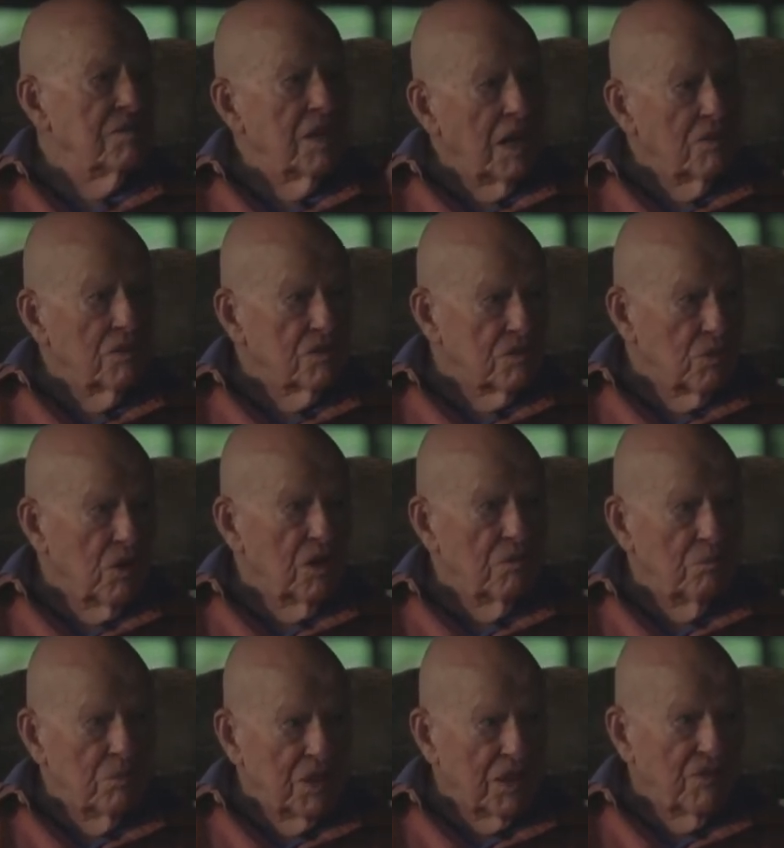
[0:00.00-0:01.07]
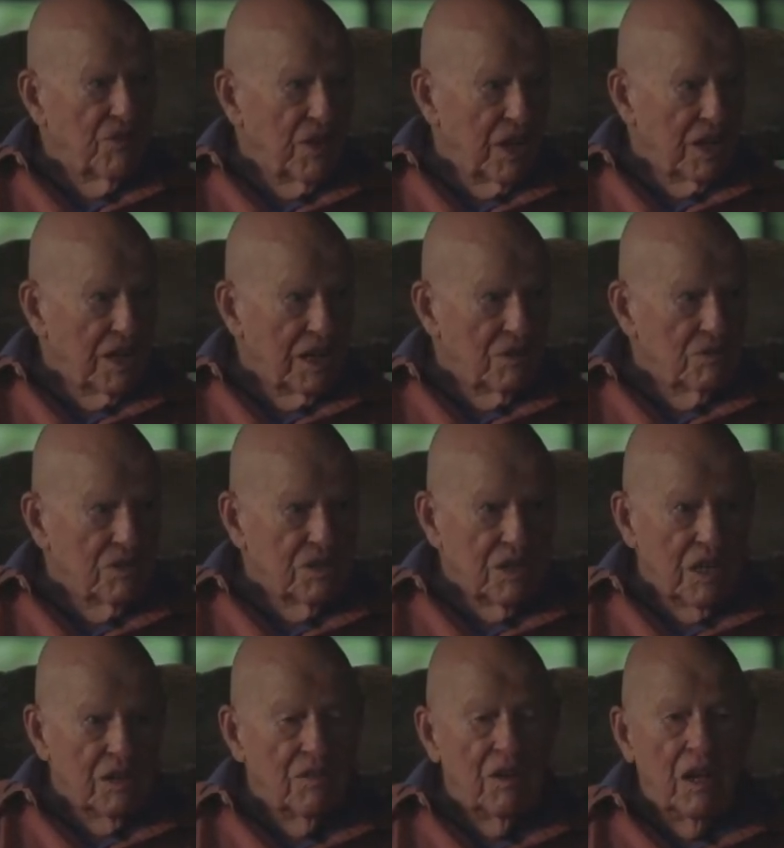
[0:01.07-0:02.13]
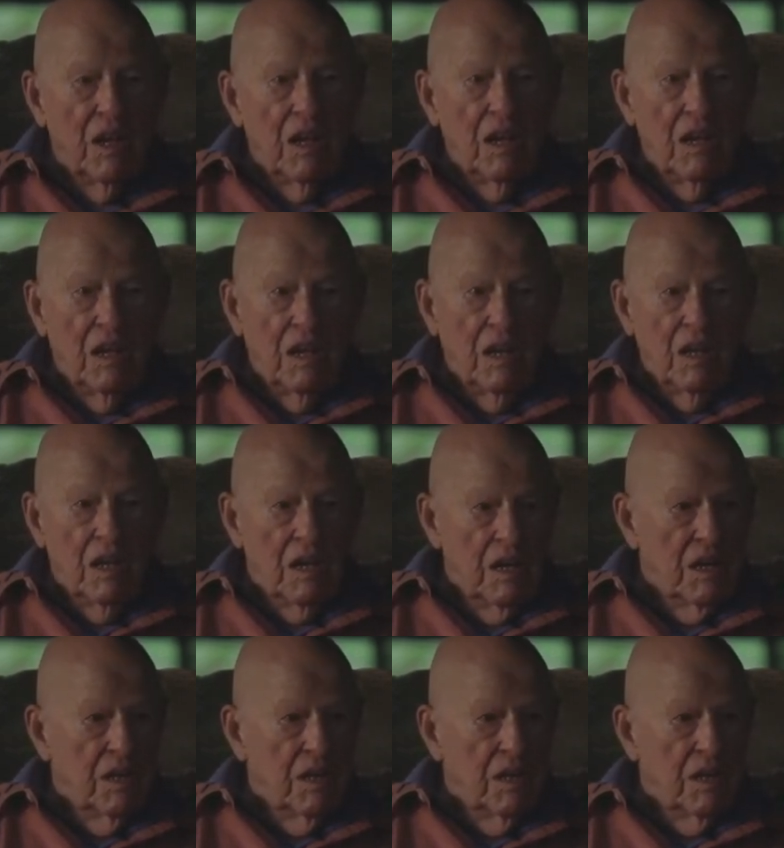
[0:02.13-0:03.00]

That was one big fight he was in. Uh,